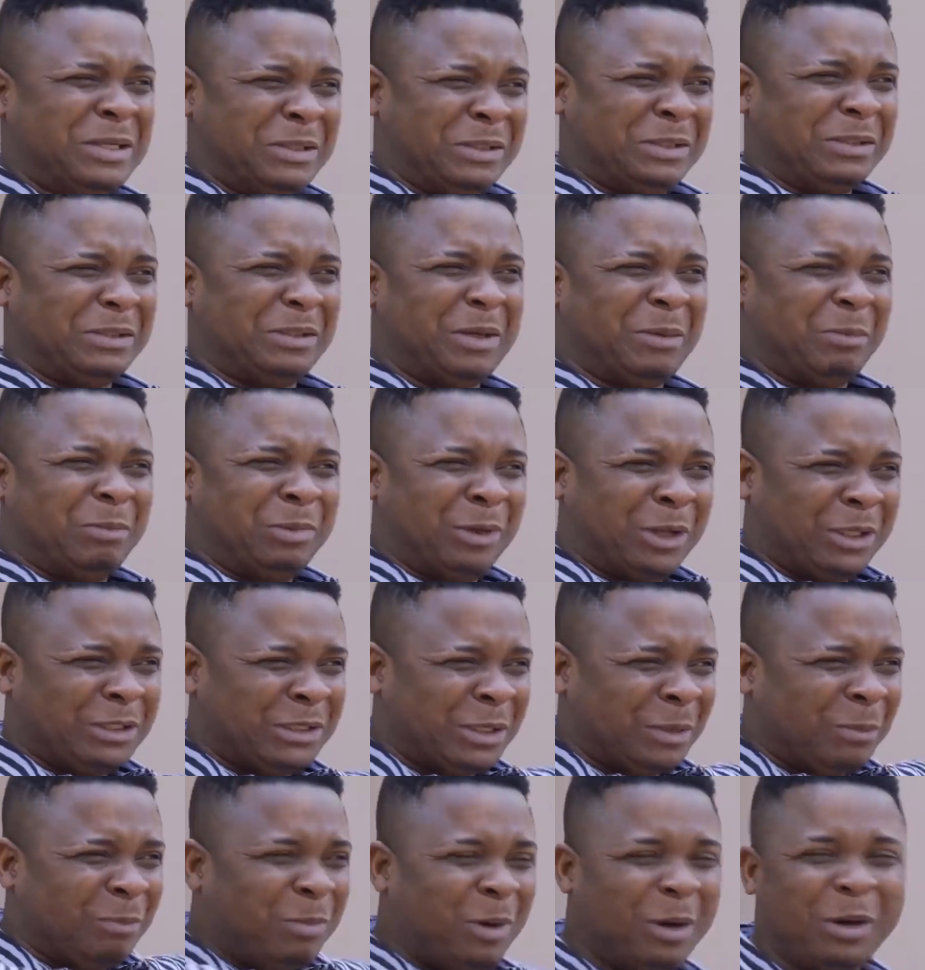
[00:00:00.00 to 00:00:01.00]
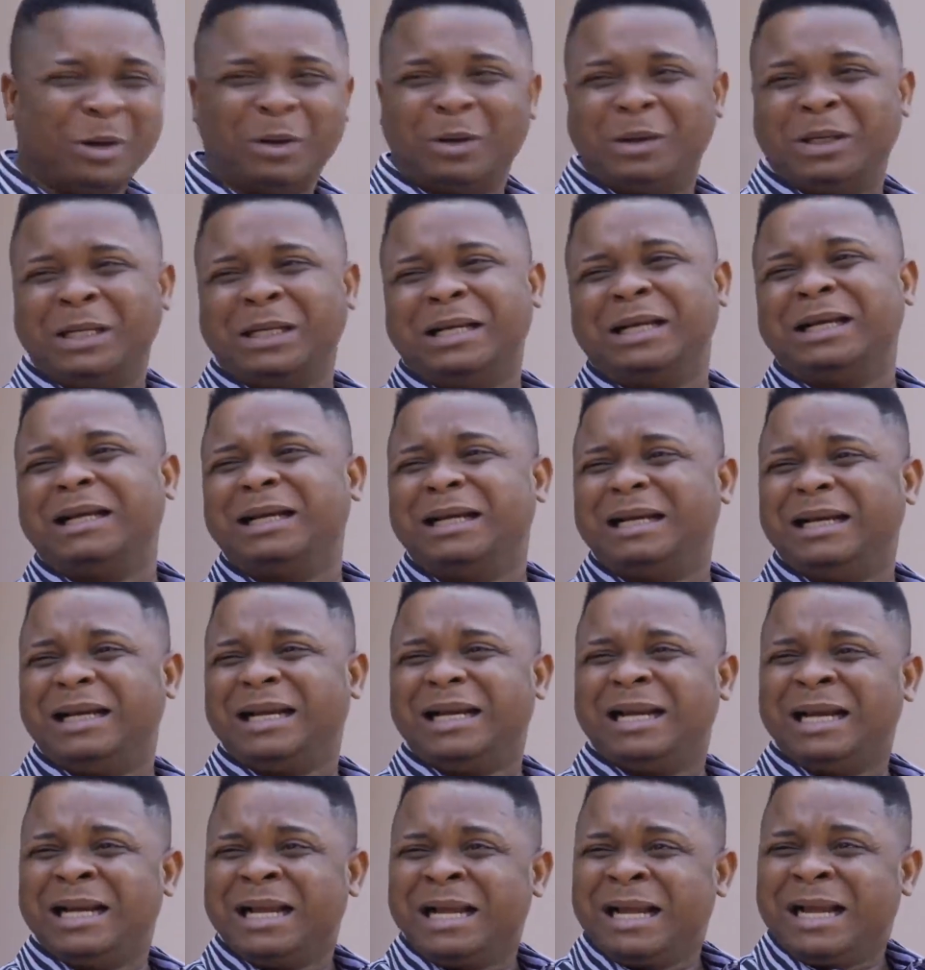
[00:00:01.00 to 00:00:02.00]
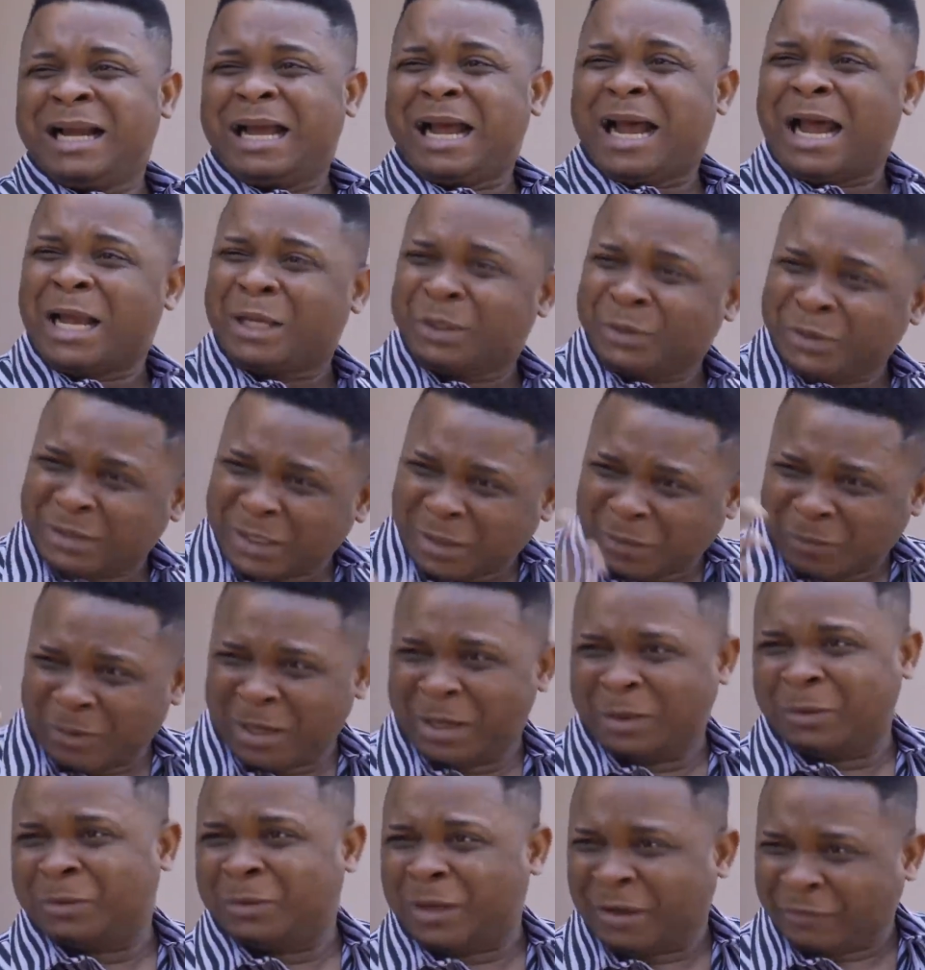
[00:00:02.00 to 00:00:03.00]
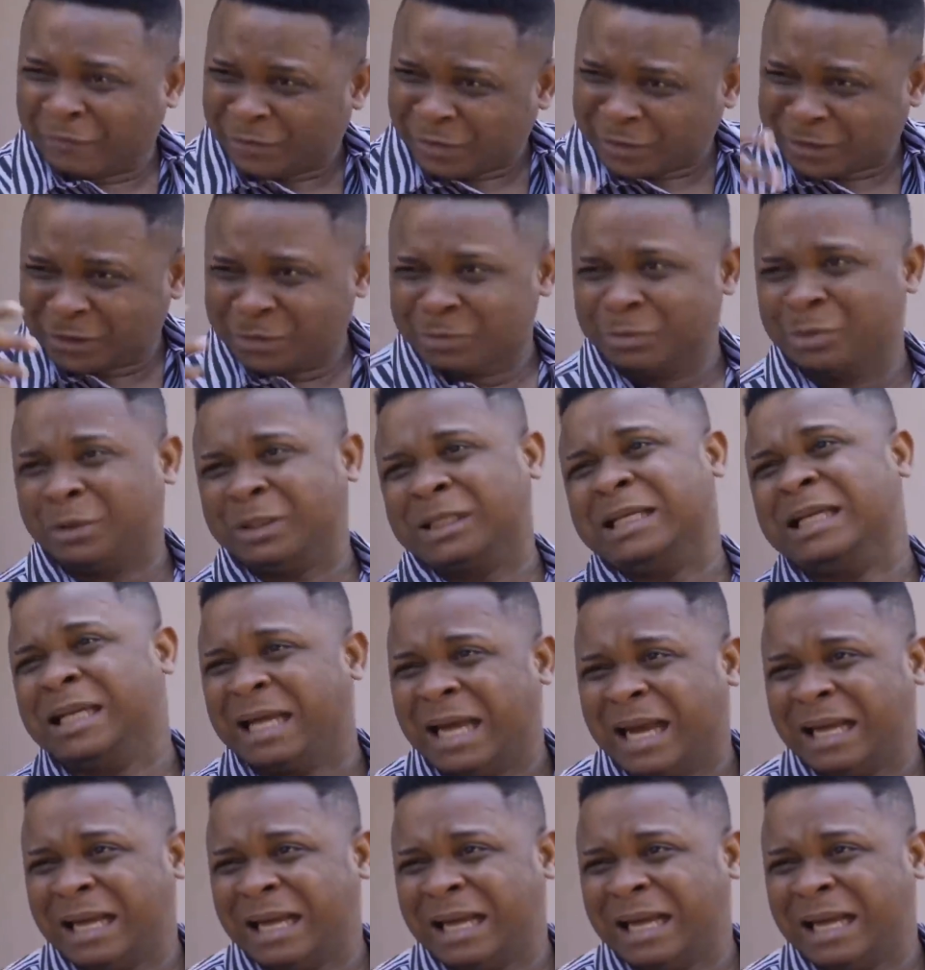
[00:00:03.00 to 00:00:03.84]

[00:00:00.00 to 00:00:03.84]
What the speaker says: You're blood the ball. Are you the one who has gotten broken